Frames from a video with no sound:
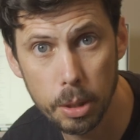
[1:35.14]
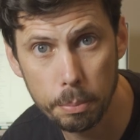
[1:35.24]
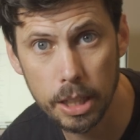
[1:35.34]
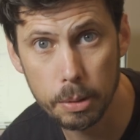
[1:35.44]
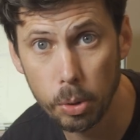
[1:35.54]
gonna
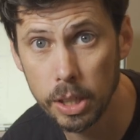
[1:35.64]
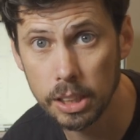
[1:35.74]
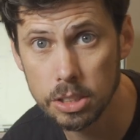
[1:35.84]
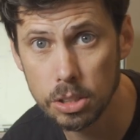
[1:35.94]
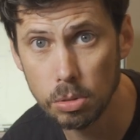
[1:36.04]
make a
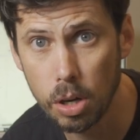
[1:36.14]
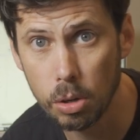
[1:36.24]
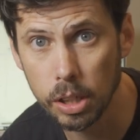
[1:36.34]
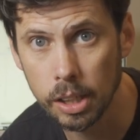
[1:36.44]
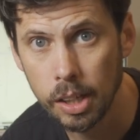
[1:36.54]
pointless tool
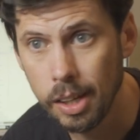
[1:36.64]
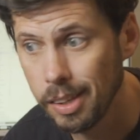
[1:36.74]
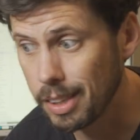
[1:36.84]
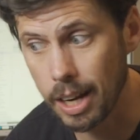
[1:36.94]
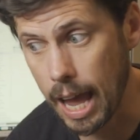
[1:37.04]
holder,
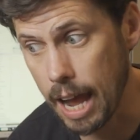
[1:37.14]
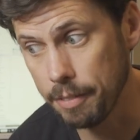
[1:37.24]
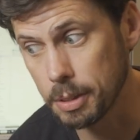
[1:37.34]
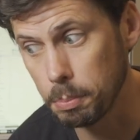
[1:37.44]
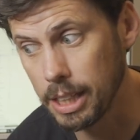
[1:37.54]
then I
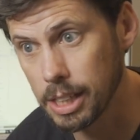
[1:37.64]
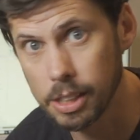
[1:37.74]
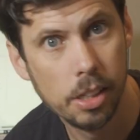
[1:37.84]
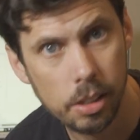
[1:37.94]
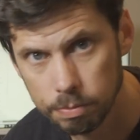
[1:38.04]
have to make it